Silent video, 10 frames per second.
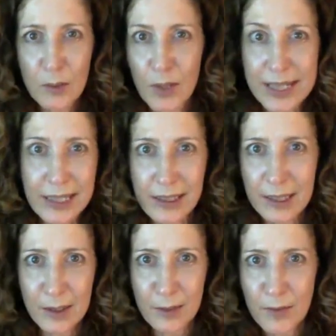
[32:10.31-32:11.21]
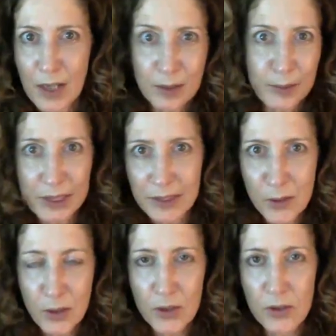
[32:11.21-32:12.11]
writing, you know, following the
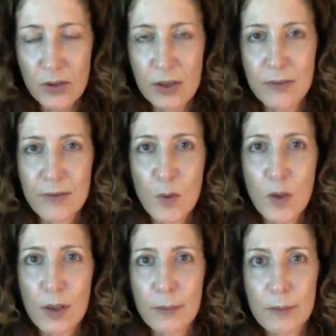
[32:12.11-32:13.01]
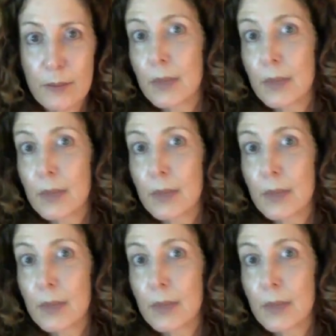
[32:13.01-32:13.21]
strictures of the form.